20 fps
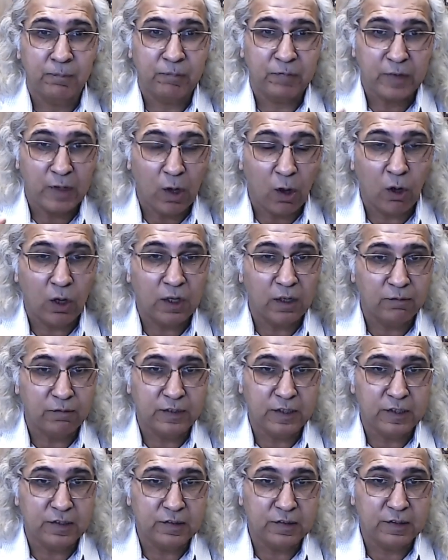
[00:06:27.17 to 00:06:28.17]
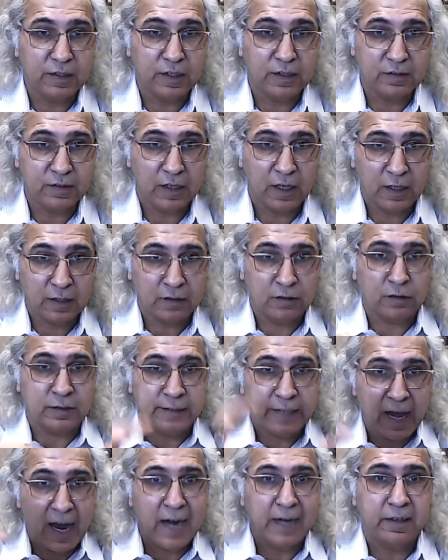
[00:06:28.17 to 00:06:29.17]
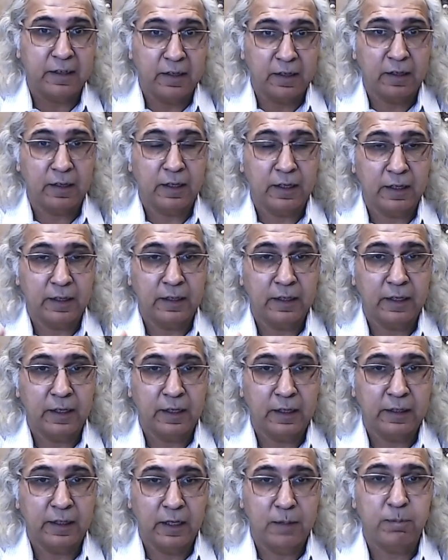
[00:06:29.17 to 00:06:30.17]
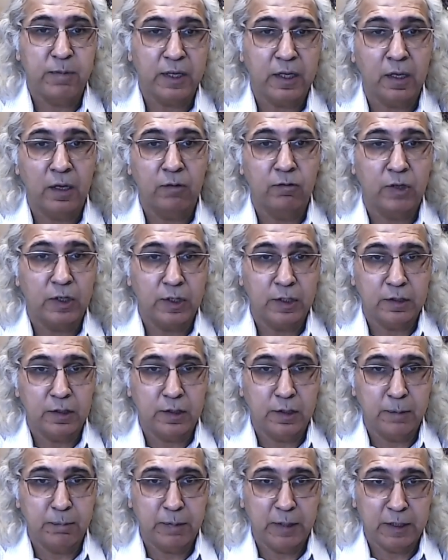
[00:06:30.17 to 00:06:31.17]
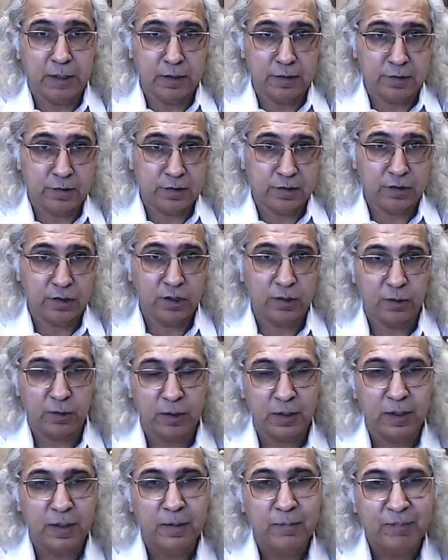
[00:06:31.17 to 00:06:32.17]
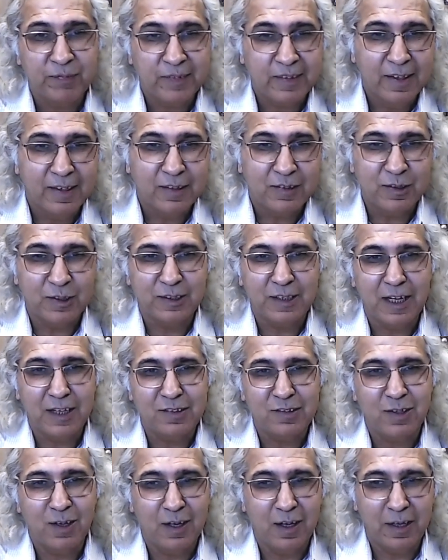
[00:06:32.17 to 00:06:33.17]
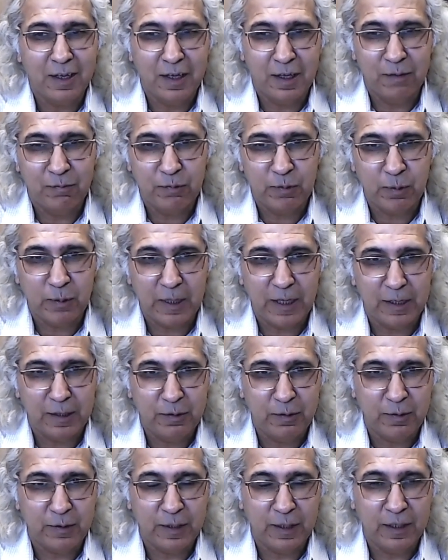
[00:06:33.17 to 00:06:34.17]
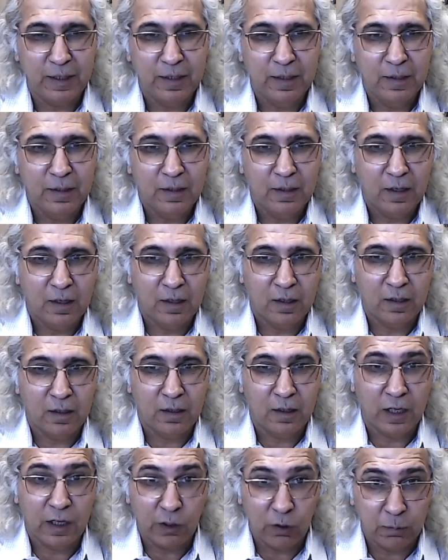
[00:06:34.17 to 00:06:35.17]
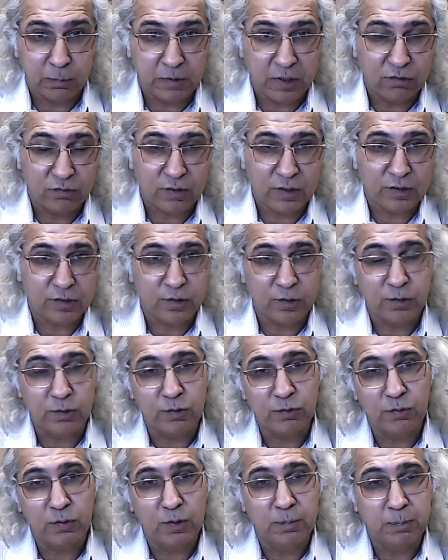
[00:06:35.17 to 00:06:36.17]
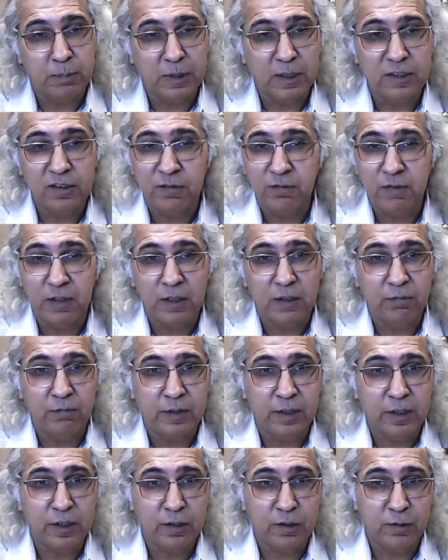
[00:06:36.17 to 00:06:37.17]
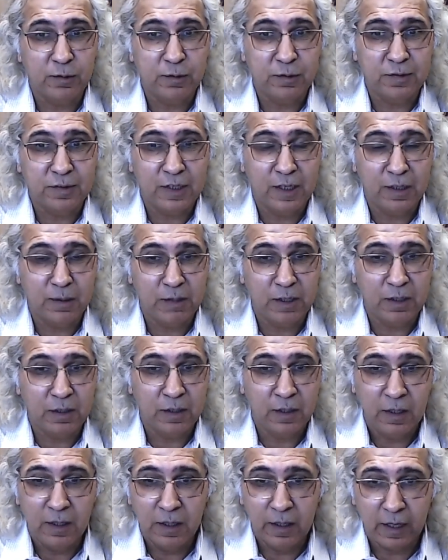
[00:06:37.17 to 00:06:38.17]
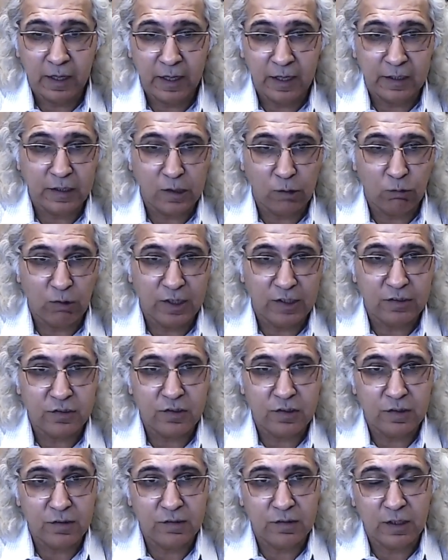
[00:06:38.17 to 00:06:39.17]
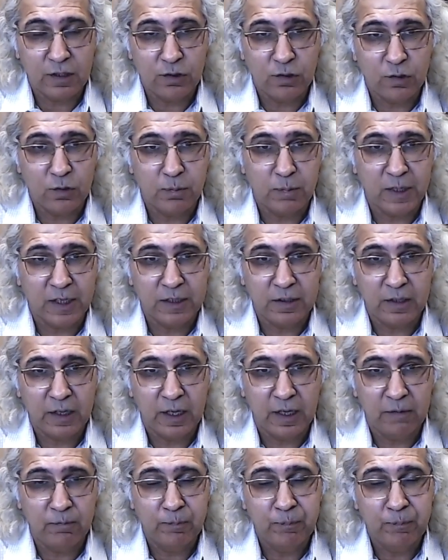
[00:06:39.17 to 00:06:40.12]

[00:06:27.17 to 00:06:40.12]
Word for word: all of these things, and that can be covered under dependency theory. So that's all I have to add today. I hope this was useful. Please feel free to send me any questions that you might have